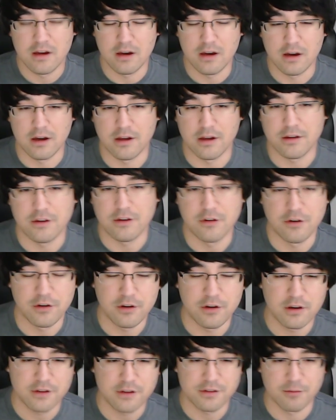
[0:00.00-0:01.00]
You
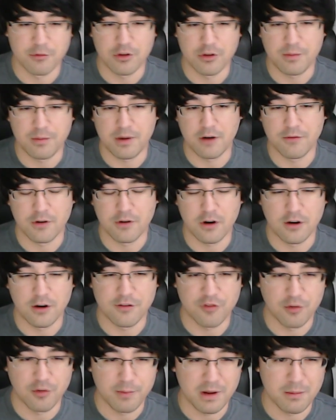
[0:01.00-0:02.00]
can get some really powerful cards
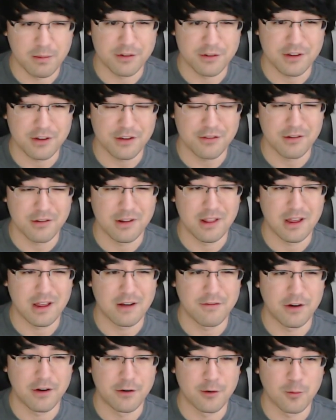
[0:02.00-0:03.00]
from 1 mana, but there's also a lot
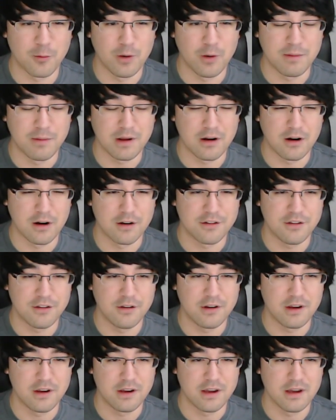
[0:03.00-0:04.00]
of underwhelming cards that
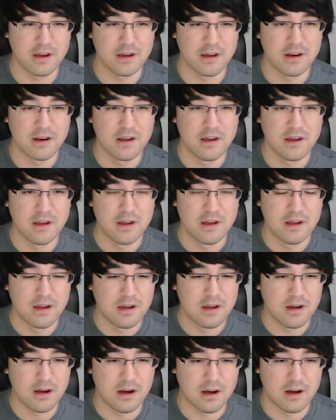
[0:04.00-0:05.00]
you can get.
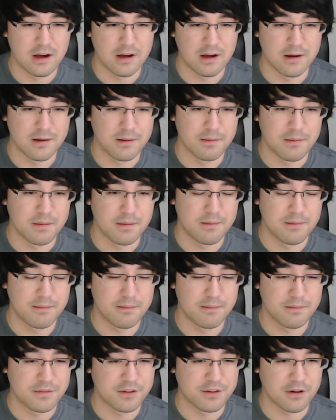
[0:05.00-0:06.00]
Uh,
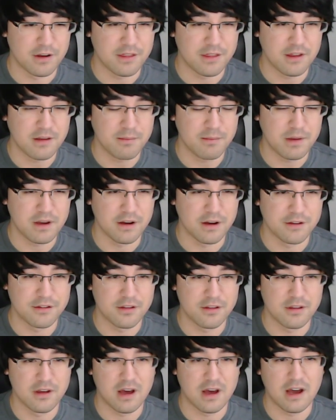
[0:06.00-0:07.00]
so I think because
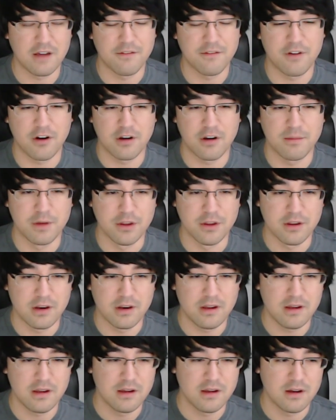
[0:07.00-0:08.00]
of the high
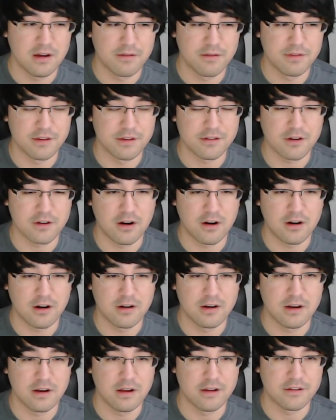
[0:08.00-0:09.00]
variability of this
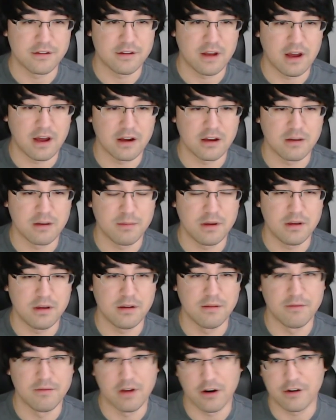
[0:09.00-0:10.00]
card, it's not going to
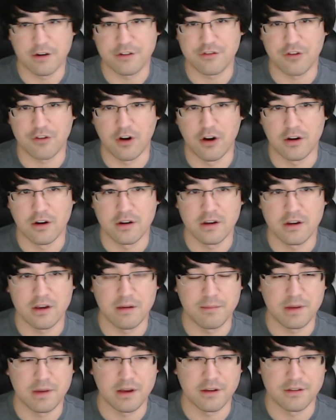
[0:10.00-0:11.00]
be very strong,
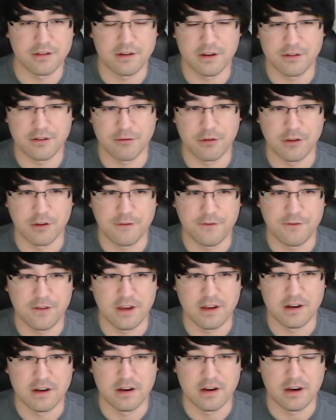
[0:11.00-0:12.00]
and because it doesn't really
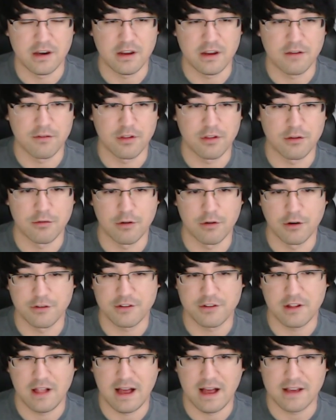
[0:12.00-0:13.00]
fit in any of other rogues
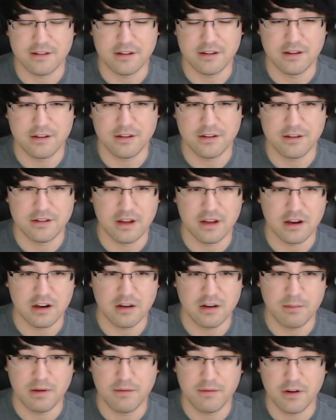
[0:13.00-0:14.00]
classes, it's not
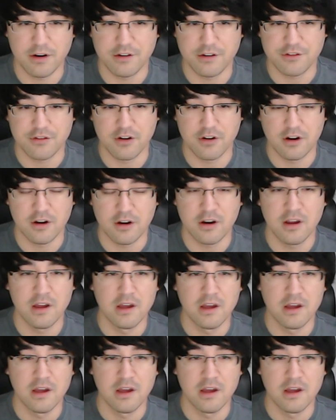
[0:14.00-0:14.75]
going to be very strong.